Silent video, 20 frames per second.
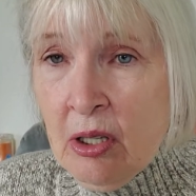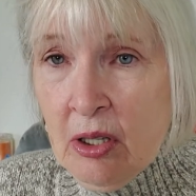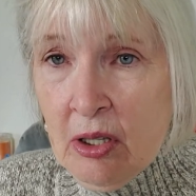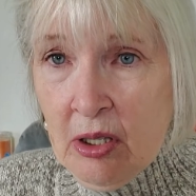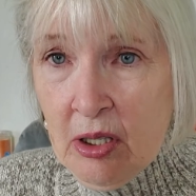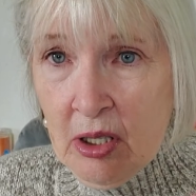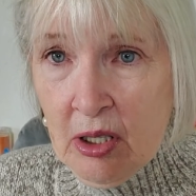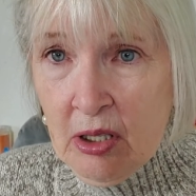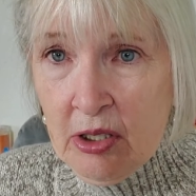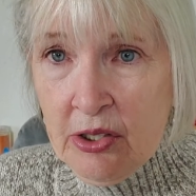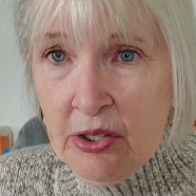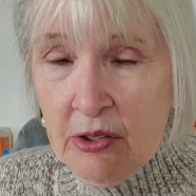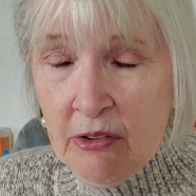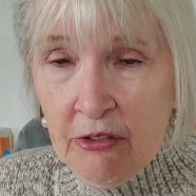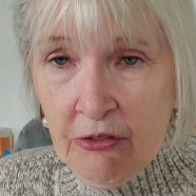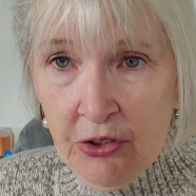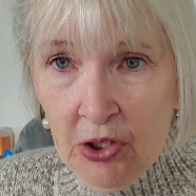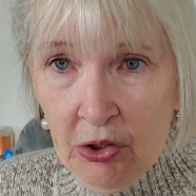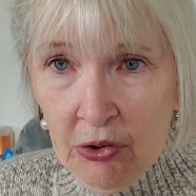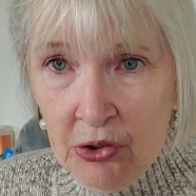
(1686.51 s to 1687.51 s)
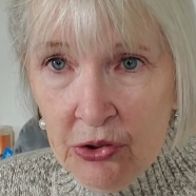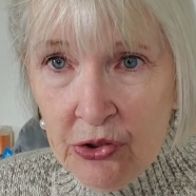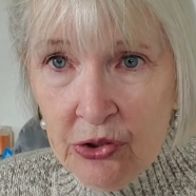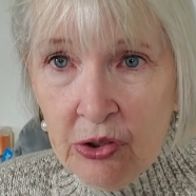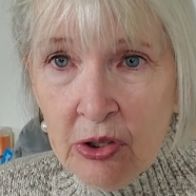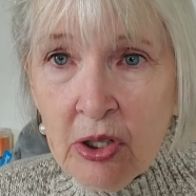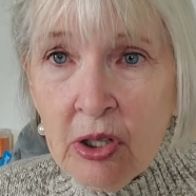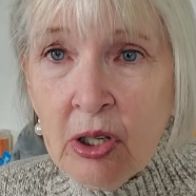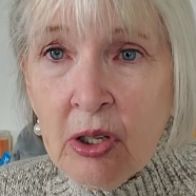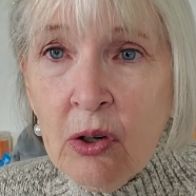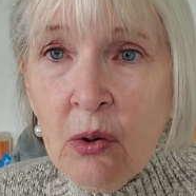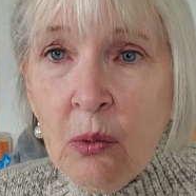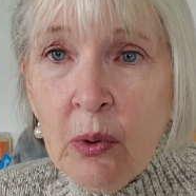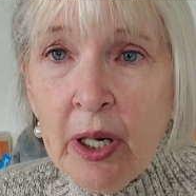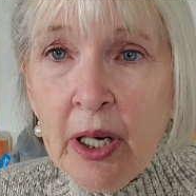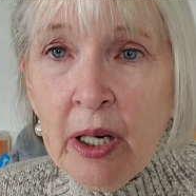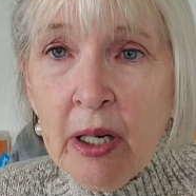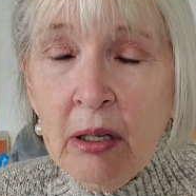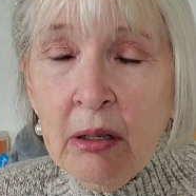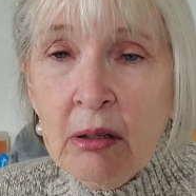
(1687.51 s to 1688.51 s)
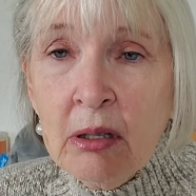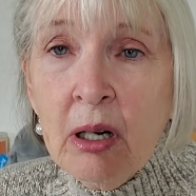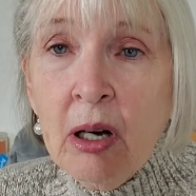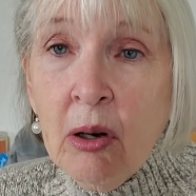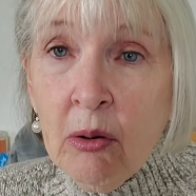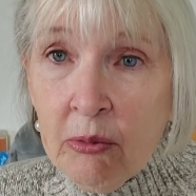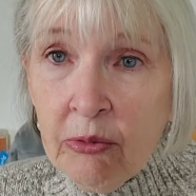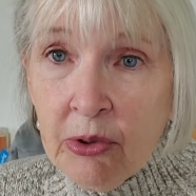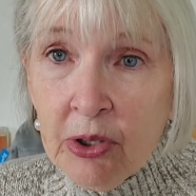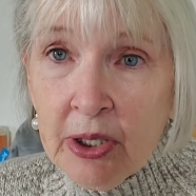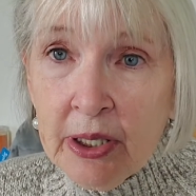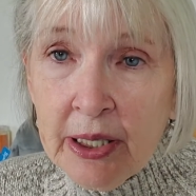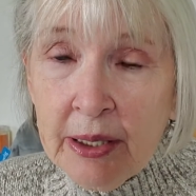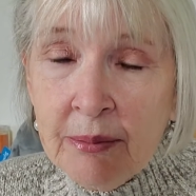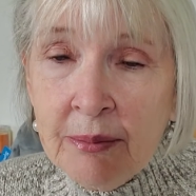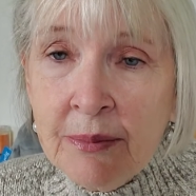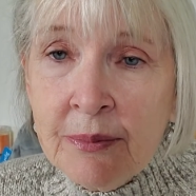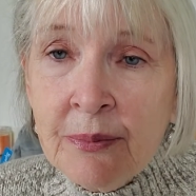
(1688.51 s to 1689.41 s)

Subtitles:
The floaters are going to go away, hopefully.